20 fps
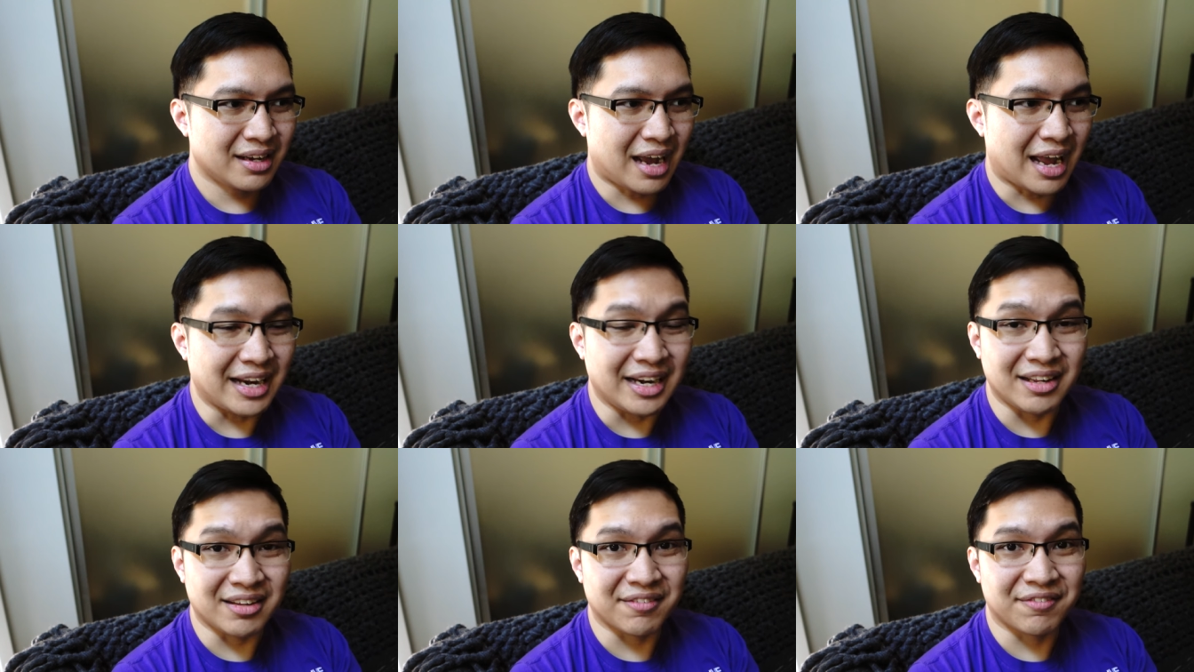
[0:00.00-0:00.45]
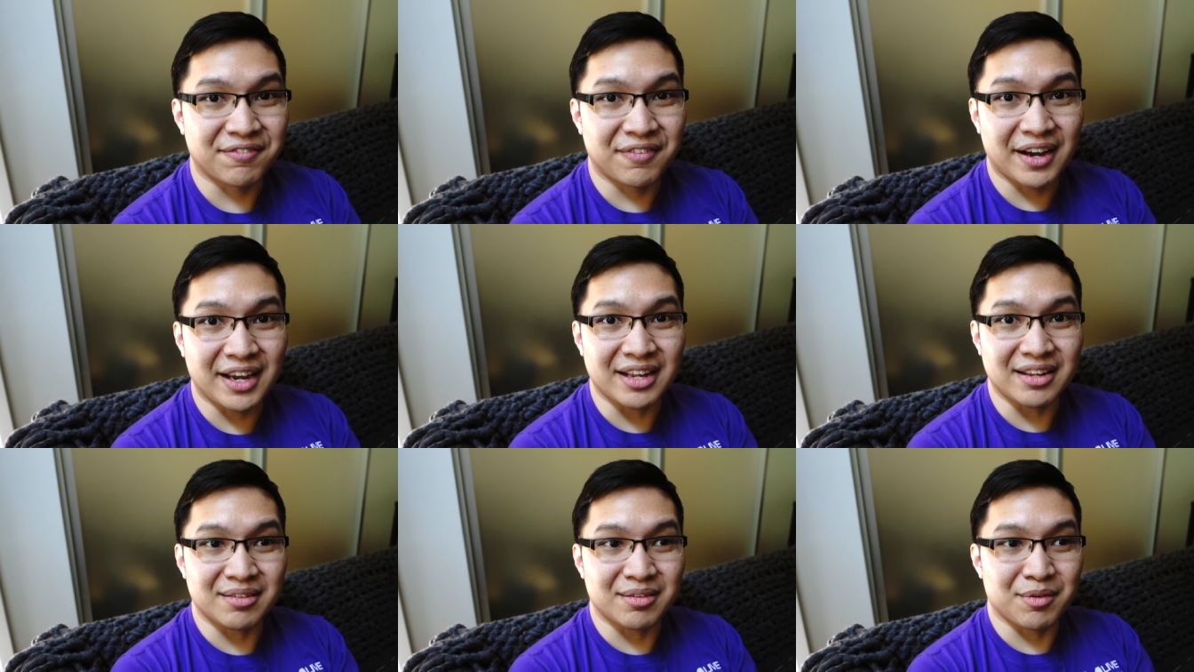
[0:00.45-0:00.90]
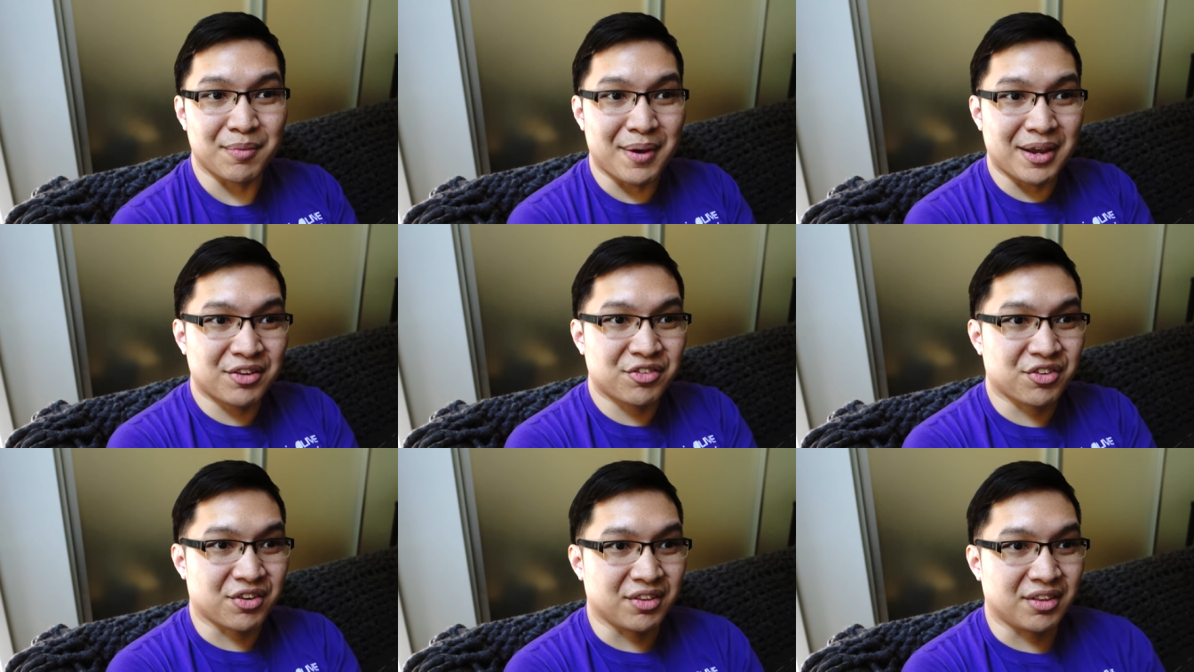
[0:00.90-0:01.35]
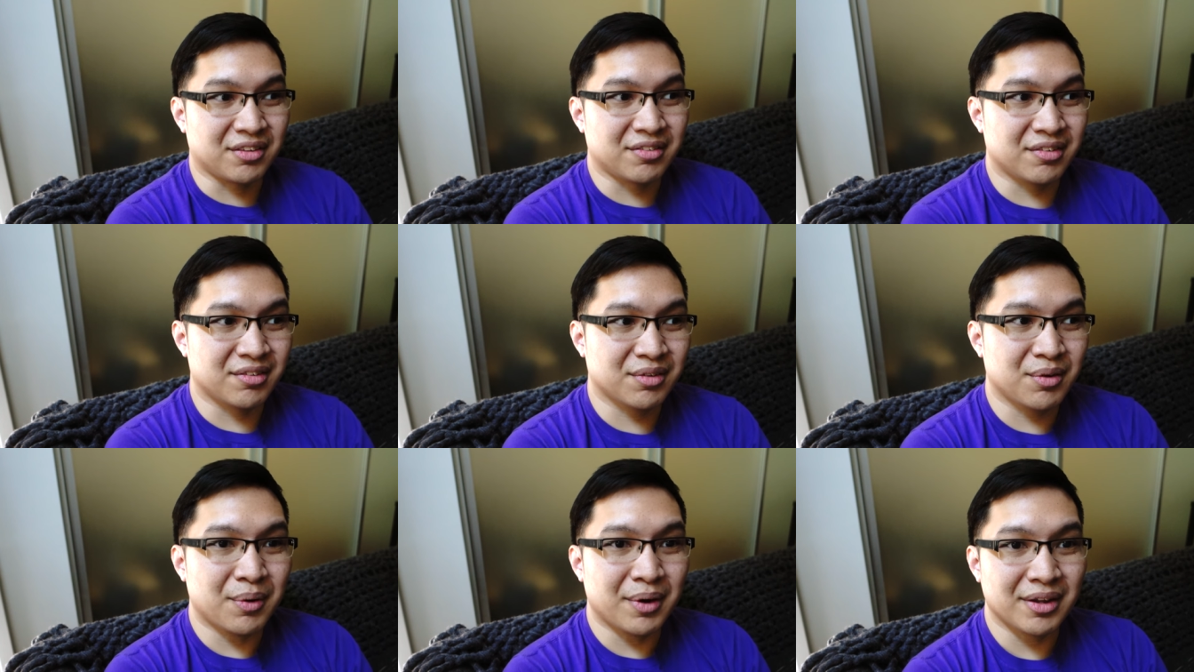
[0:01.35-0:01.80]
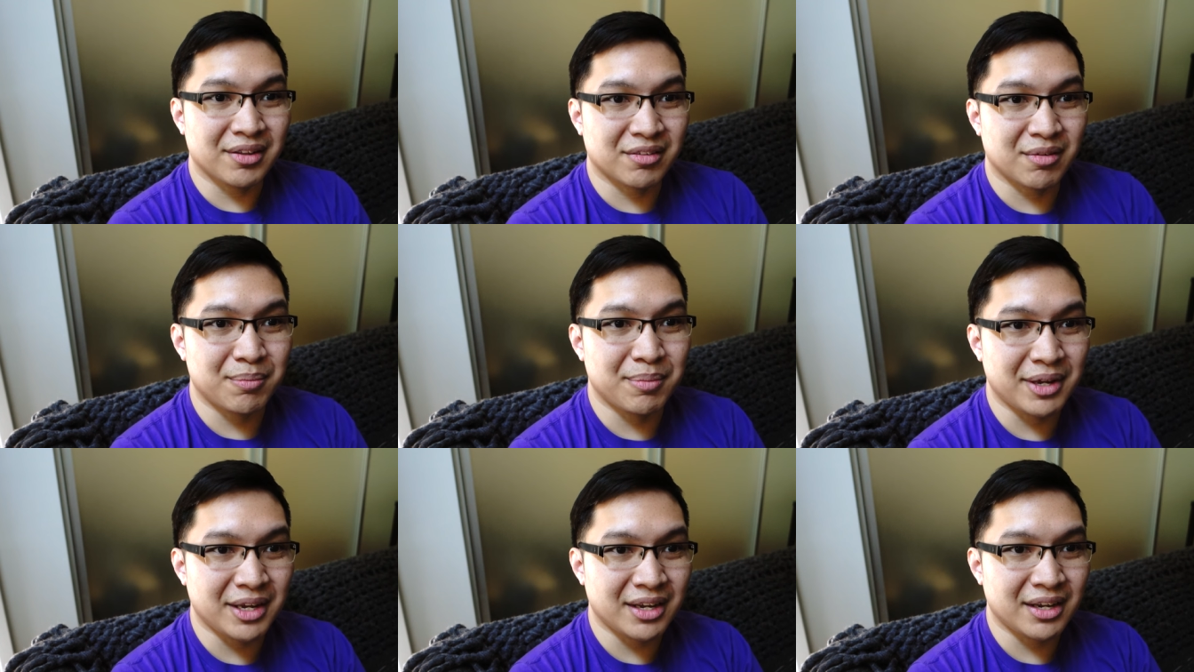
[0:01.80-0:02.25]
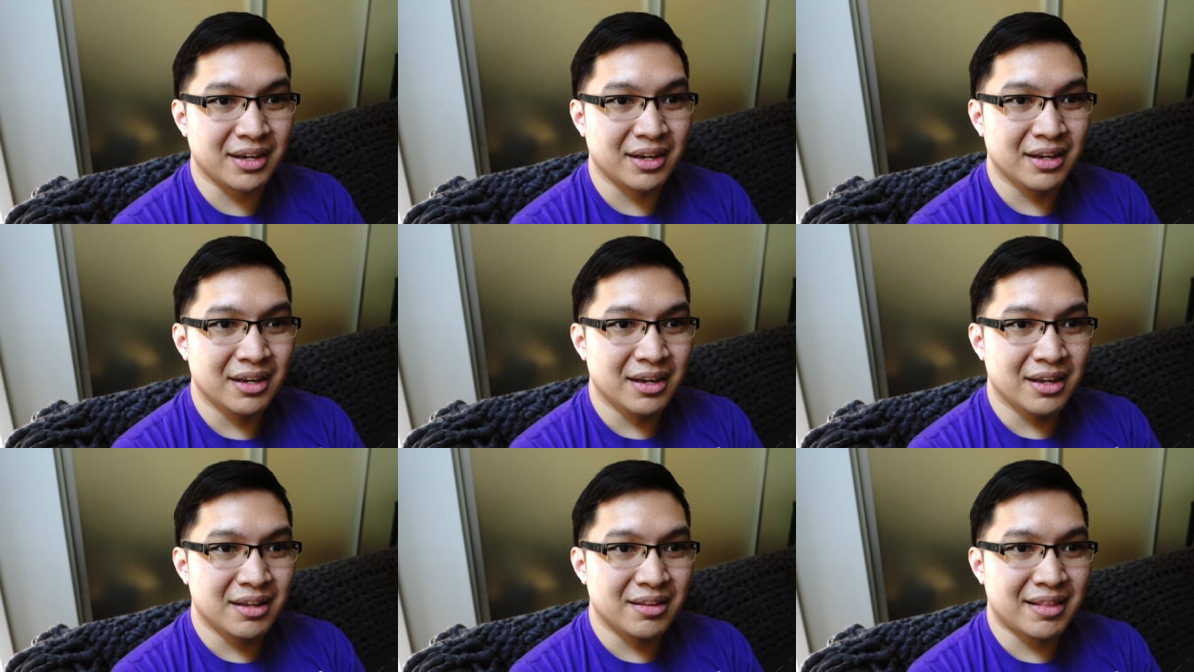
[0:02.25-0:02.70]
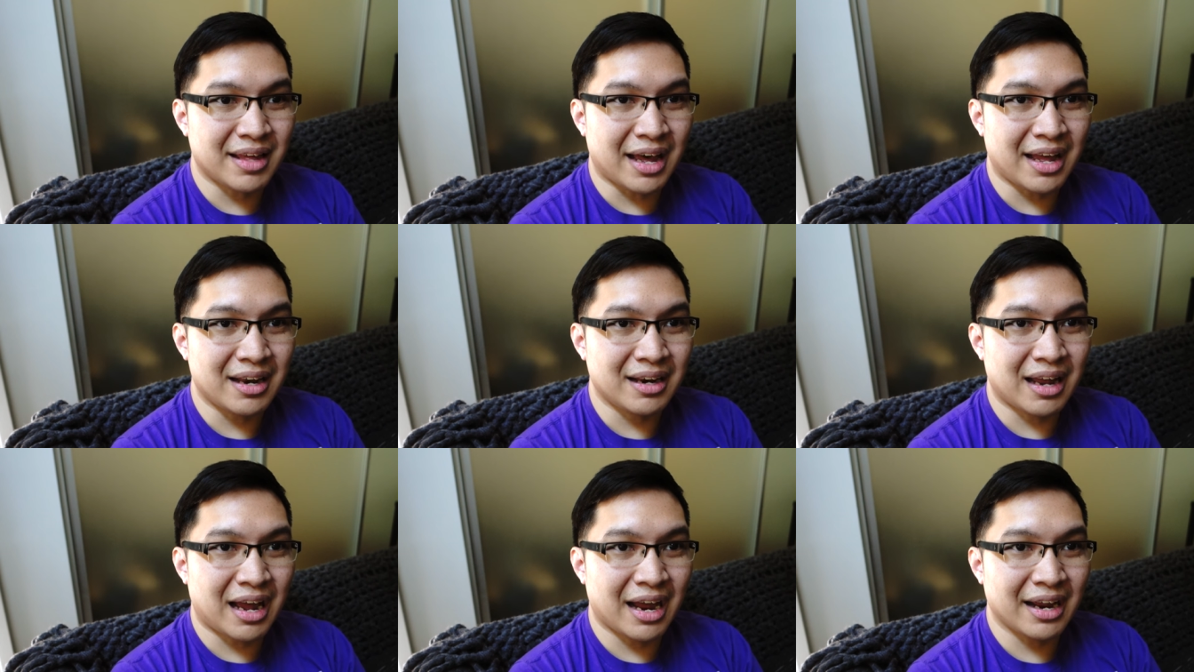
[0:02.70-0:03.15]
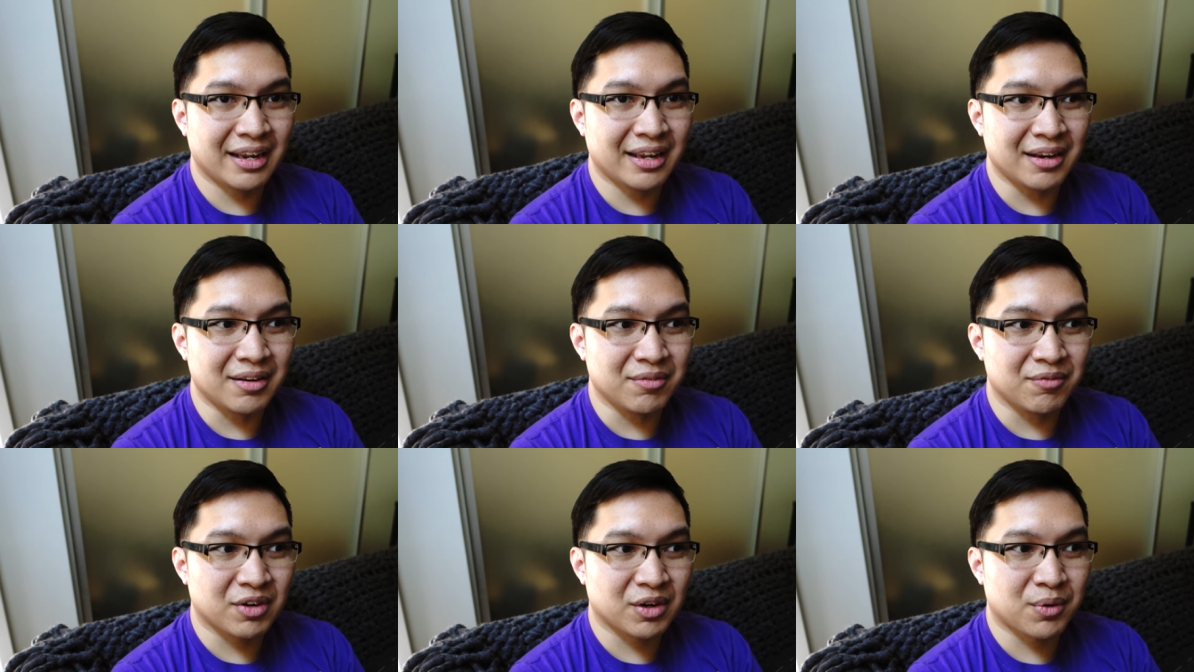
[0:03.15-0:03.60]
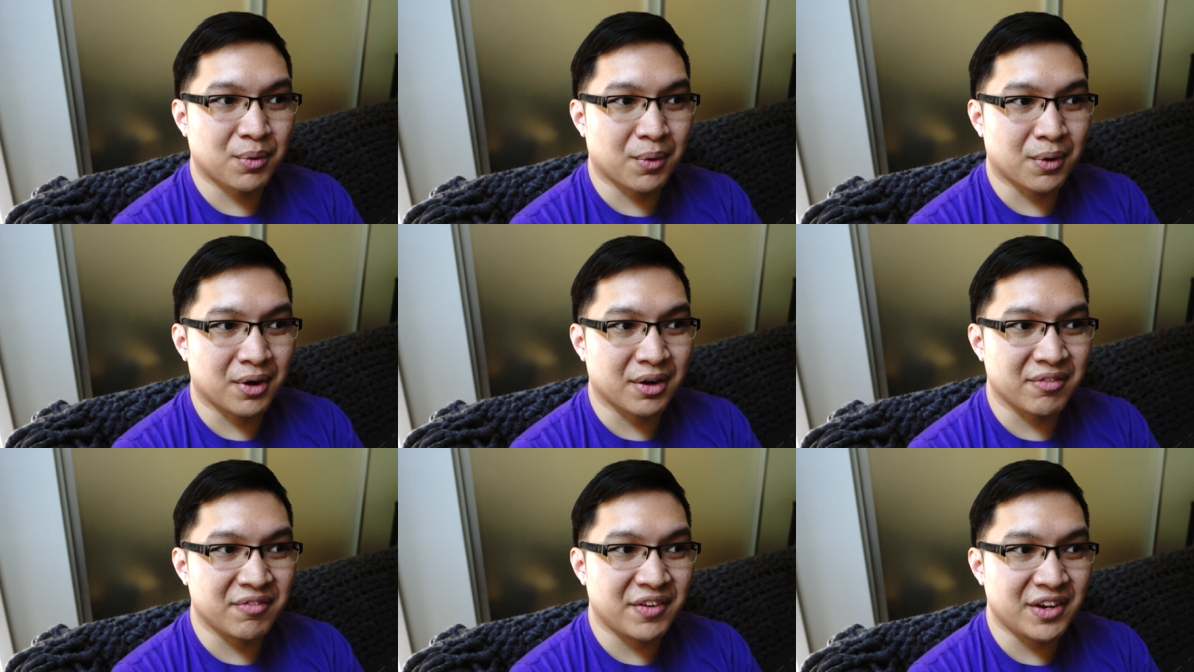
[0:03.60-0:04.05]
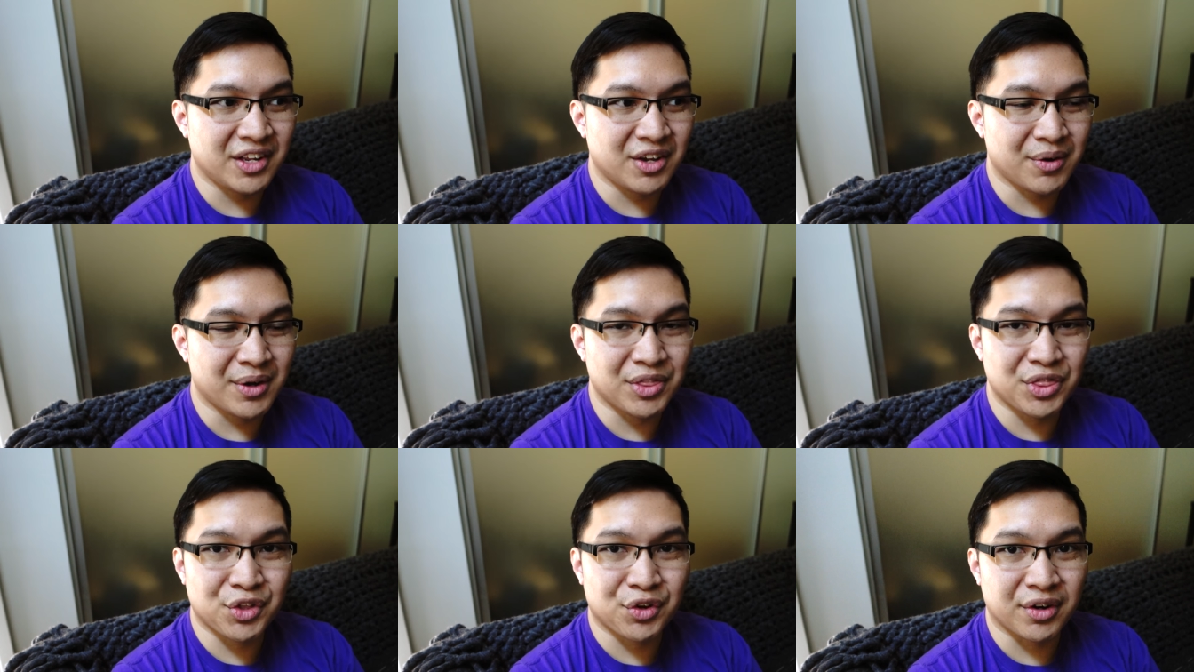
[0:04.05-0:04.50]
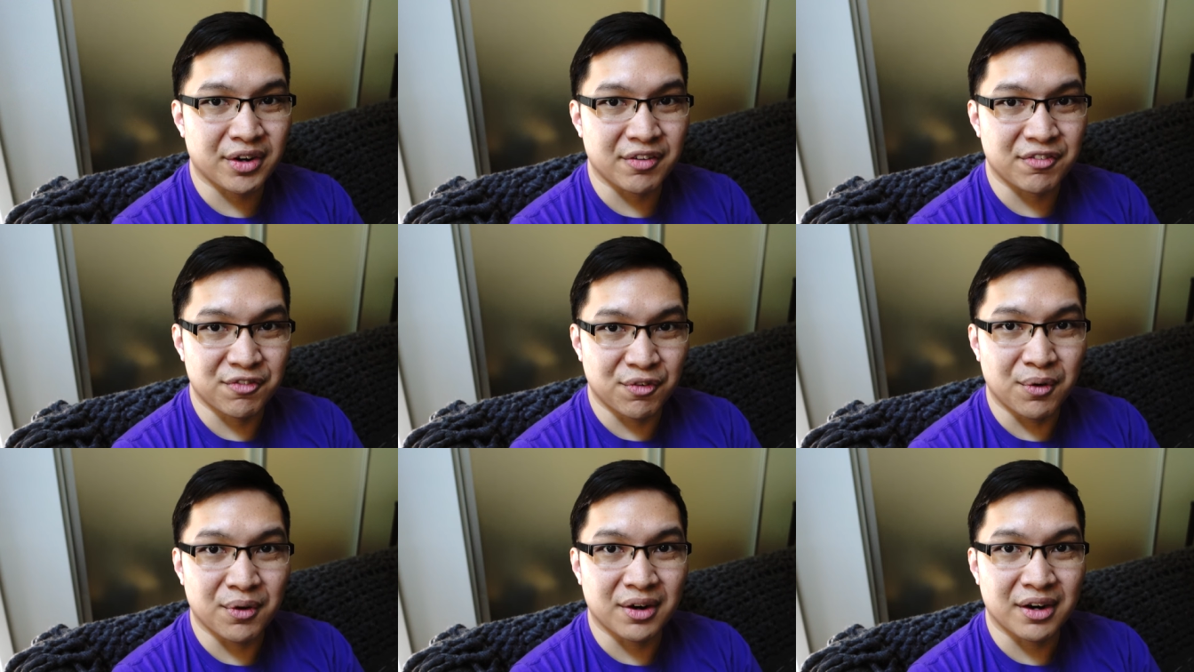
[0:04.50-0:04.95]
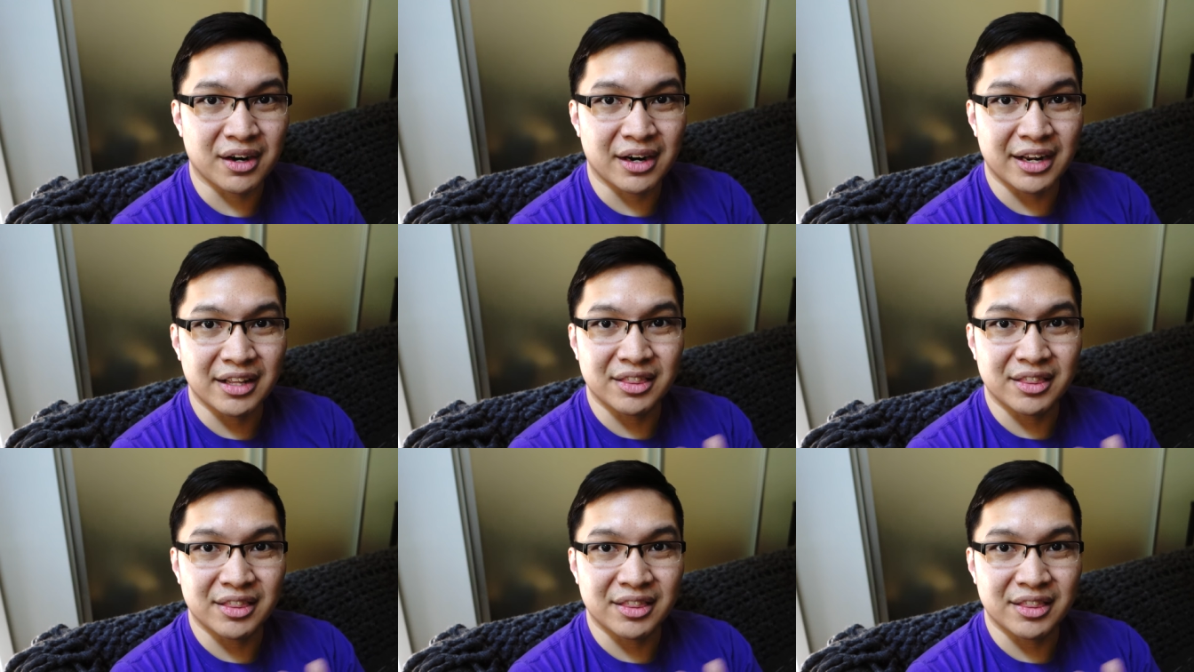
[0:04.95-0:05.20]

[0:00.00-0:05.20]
I need to fight to make sure this is going to be that I can record a video at 34,